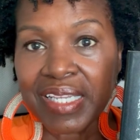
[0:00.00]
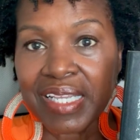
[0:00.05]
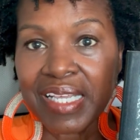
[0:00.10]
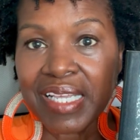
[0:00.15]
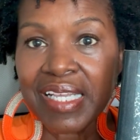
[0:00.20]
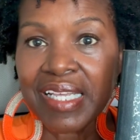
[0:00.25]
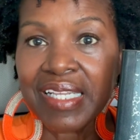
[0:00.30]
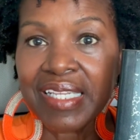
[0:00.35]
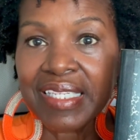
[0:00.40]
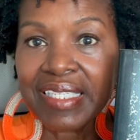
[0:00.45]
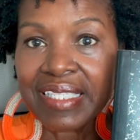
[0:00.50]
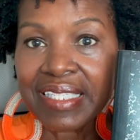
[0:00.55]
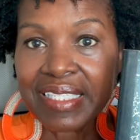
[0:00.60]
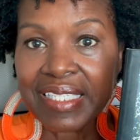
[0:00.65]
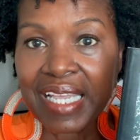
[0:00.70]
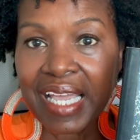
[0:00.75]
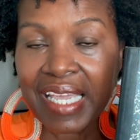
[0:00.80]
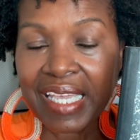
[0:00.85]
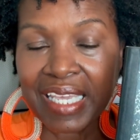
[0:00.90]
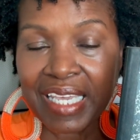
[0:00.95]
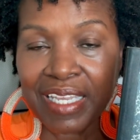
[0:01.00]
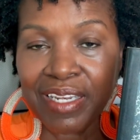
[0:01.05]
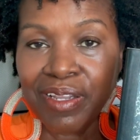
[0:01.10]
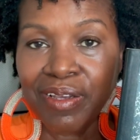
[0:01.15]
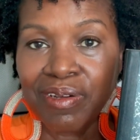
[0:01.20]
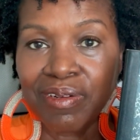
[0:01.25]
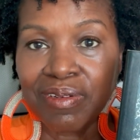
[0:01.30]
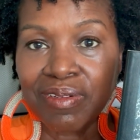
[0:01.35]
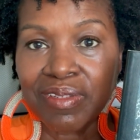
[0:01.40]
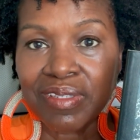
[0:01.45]
is taking
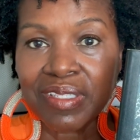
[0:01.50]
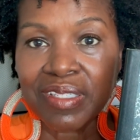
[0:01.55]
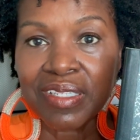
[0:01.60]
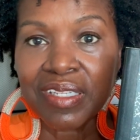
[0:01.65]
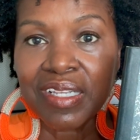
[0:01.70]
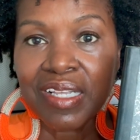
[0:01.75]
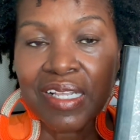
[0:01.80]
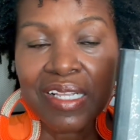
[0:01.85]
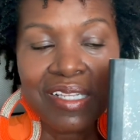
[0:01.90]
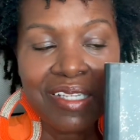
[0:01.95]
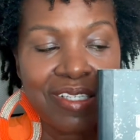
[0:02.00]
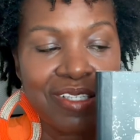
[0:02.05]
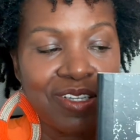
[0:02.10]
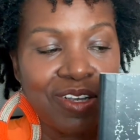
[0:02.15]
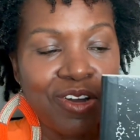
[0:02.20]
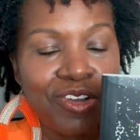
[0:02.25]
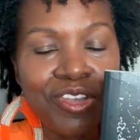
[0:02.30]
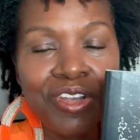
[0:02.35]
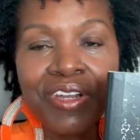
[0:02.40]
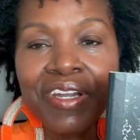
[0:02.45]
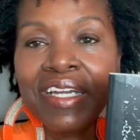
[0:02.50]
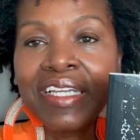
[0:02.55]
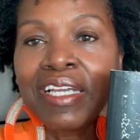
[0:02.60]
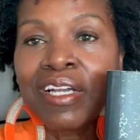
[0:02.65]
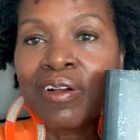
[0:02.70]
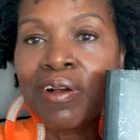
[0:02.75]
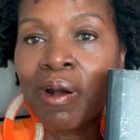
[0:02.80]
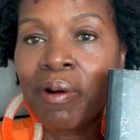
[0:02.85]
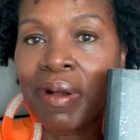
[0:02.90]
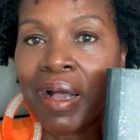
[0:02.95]
notes. So you're gonna
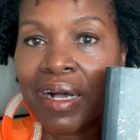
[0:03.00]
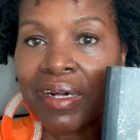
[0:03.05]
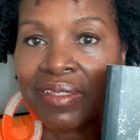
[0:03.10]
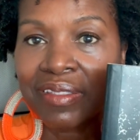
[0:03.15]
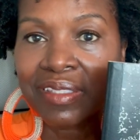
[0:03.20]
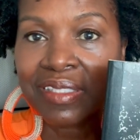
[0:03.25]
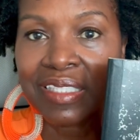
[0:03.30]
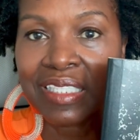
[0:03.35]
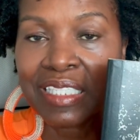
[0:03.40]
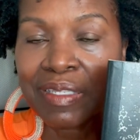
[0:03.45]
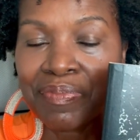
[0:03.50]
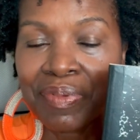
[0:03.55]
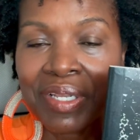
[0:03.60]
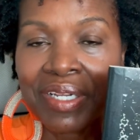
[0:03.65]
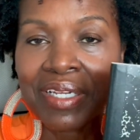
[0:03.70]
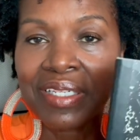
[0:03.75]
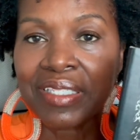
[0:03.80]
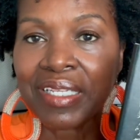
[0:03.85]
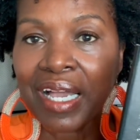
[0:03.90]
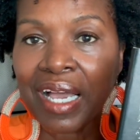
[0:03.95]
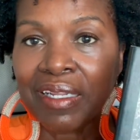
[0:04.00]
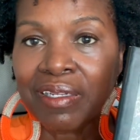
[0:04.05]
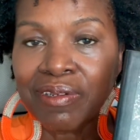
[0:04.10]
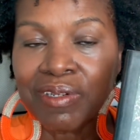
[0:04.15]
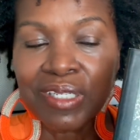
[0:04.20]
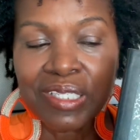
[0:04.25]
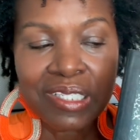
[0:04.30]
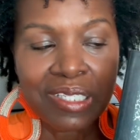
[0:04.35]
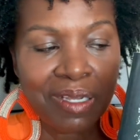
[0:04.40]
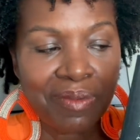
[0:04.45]
go out and spend $1
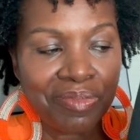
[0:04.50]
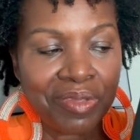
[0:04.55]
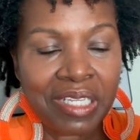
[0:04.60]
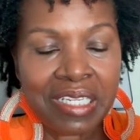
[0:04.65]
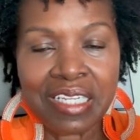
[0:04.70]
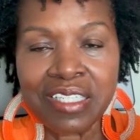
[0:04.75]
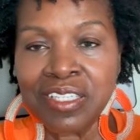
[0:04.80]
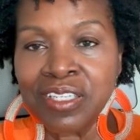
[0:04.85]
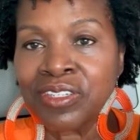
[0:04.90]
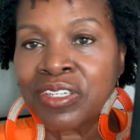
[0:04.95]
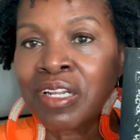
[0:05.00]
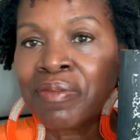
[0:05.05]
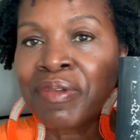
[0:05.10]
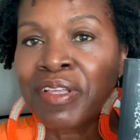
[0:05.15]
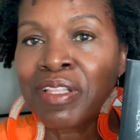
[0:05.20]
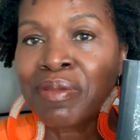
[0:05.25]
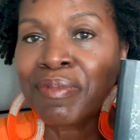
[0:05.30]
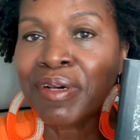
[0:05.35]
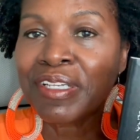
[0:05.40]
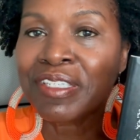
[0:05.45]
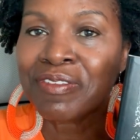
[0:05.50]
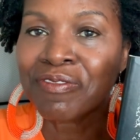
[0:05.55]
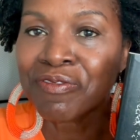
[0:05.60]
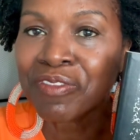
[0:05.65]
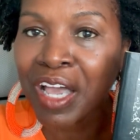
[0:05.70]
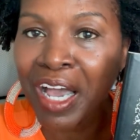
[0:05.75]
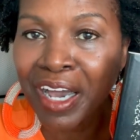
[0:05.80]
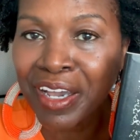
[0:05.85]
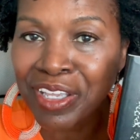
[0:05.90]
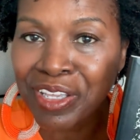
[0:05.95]
on something. This is gonna be the most
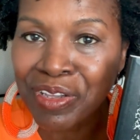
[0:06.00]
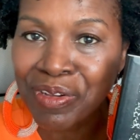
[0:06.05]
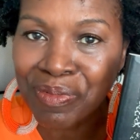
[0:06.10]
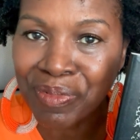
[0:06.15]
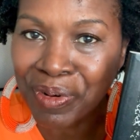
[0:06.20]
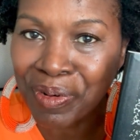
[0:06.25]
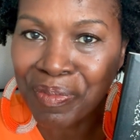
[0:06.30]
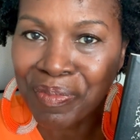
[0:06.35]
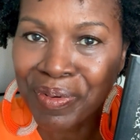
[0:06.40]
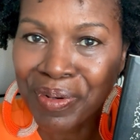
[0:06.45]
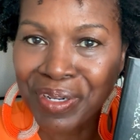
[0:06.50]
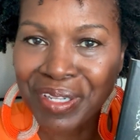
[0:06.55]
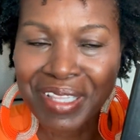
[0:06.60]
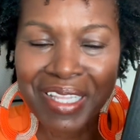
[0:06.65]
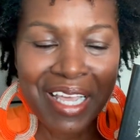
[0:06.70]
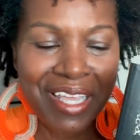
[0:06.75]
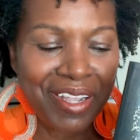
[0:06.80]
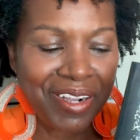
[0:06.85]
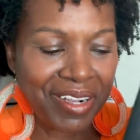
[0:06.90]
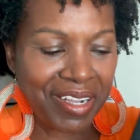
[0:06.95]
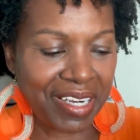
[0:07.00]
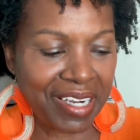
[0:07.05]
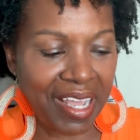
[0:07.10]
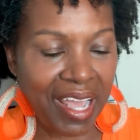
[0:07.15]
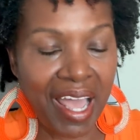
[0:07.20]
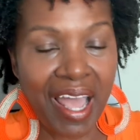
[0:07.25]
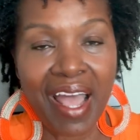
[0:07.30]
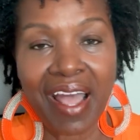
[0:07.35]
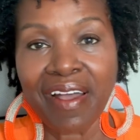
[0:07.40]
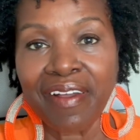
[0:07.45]
valuable book that you're
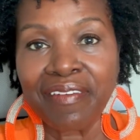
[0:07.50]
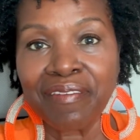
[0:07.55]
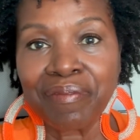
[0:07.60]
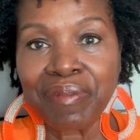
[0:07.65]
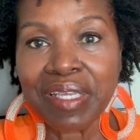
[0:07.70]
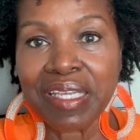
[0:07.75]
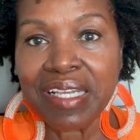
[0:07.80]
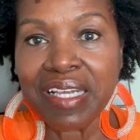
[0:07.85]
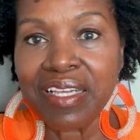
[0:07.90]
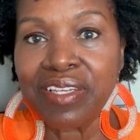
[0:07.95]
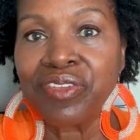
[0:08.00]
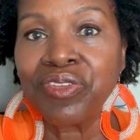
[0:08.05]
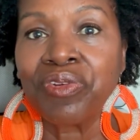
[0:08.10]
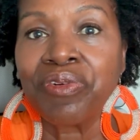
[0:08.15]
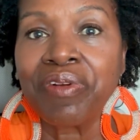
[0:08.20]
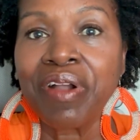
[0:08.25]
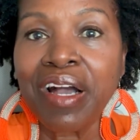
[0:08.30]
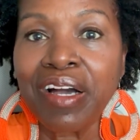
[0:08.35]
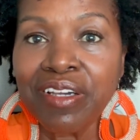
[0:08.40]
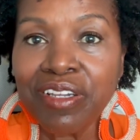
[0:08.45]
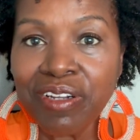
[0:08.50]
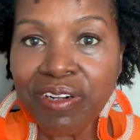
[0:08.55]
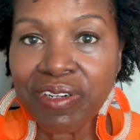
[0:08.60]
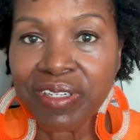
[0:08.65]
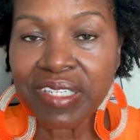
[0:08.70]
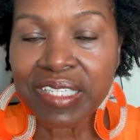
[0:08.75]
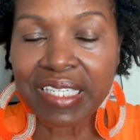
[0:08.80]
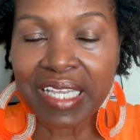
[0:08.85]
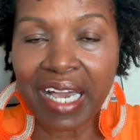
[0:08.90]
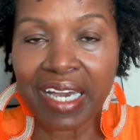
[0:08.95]
gonna have, because throughout your
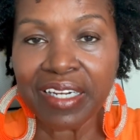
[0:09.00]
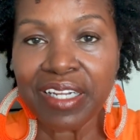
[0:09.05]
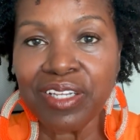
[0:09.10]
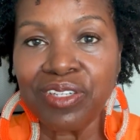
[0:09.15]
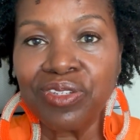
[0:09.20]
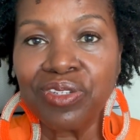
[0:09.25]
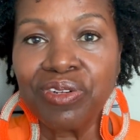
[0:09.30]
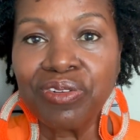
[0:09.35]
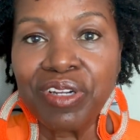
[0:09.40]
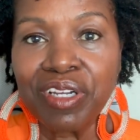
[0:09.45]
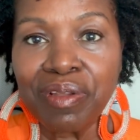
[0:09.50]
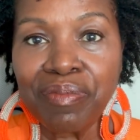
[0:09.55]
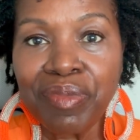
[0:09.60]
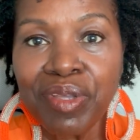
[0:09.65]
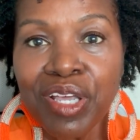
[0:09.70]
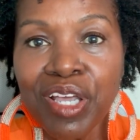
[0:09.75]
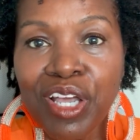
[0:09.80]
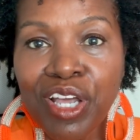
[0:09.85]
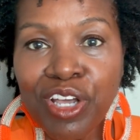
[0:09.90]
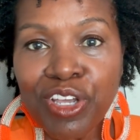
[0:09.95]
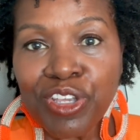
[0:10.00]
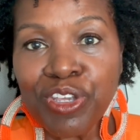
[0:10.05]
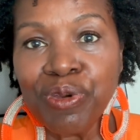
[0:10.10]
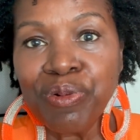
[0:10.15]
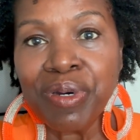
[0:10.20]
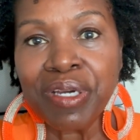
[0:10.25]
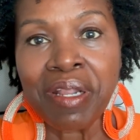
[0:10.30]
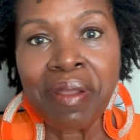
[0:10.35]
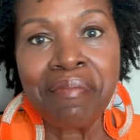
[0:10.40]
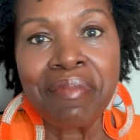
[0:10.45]
scouting trip, you
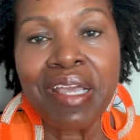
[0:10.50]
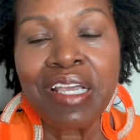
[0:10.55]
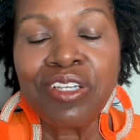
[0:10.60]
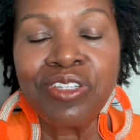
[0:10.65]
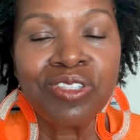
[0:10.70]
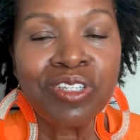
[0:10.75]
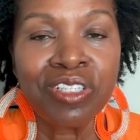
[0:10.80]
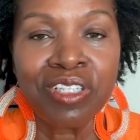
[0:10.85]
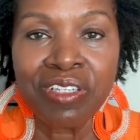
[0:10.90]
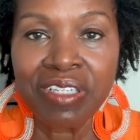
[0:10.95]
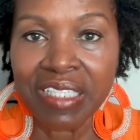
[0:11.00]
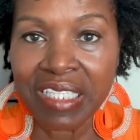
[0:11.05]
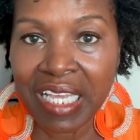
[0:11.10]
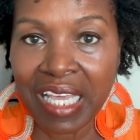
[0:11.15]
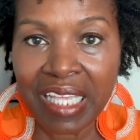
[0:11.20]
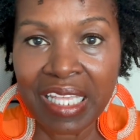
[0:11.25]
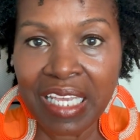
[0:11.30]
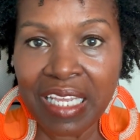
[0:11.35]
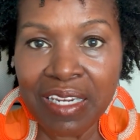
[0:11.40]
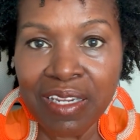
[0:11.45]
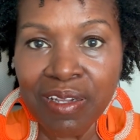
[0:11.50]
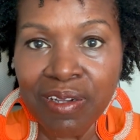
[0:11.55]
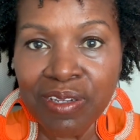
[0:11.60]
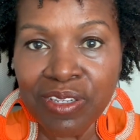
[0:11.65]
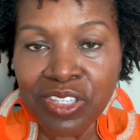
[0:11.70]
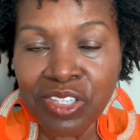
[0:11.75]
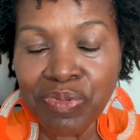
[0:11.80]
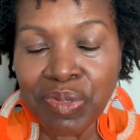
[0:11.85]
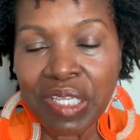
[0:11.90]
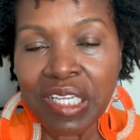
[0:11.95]
wanna make sure you're taking
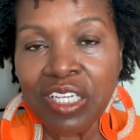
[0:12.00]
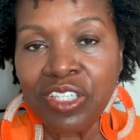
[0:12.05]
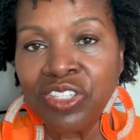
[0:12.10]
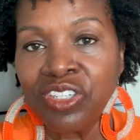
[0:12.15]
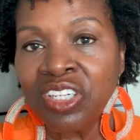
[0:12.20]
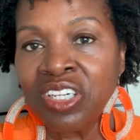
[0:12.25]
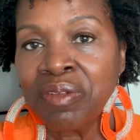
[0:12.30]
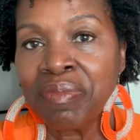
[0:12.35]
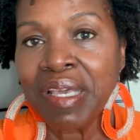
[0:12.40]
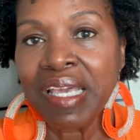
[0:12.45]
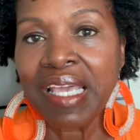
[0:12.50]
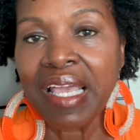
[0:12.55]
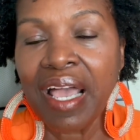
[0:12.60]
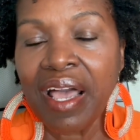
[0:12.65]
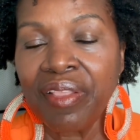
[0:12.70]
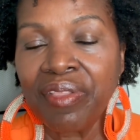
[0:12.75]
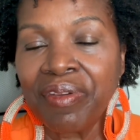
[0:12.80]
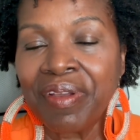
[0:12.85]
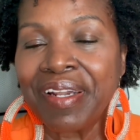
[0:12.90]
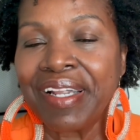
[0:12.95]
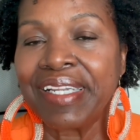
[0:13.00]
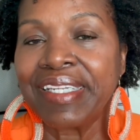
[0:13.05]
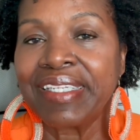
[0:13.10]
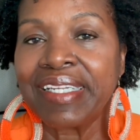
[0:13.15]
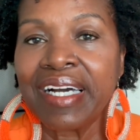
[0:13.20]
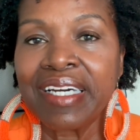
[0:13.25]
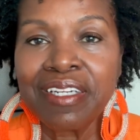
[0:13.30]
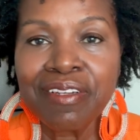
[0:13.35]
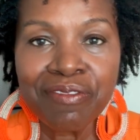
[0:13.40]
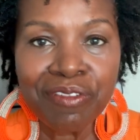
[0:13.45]
notes, because you're gonna be gathering a
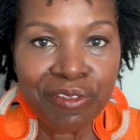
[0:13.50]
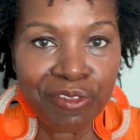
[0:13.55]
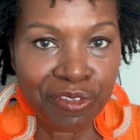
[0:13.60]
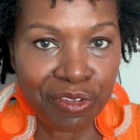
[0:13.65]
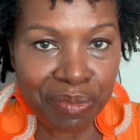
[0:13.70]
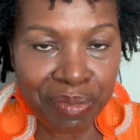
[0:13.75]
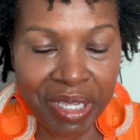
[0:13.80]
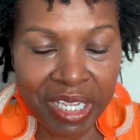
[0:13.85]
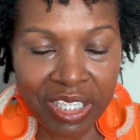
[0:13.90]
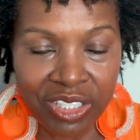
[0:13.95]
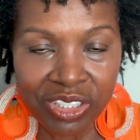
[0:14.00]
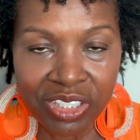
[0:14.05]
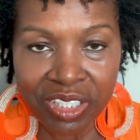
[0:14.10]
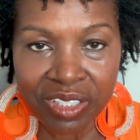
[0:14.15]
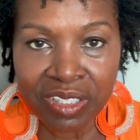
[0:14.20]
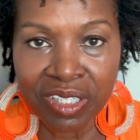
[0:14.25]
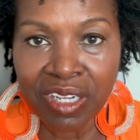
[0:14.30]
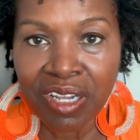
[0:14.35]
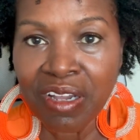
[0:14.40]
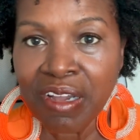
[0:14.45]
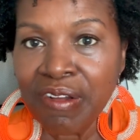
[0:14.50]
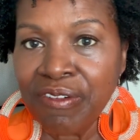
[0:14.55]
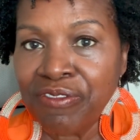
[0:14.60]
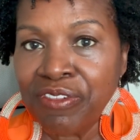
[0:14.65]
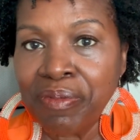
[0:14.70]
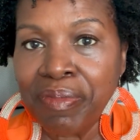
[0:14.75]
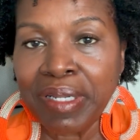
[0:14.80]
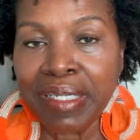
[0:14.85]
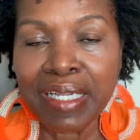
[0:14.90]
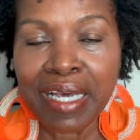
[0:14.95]
lot of information
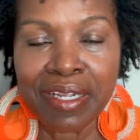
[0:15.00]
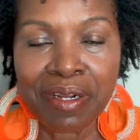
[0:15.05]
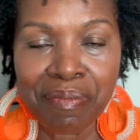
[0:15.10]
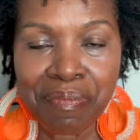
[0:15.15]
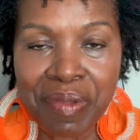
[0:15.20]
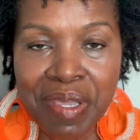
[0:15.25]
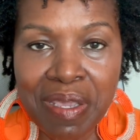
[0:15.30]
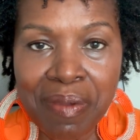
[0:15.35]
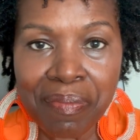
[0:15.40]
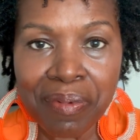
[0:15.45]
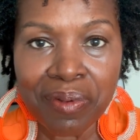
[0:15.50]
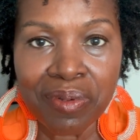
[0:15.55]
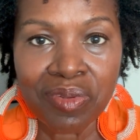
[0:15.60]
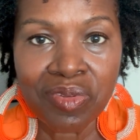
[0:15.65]
from a lot of people.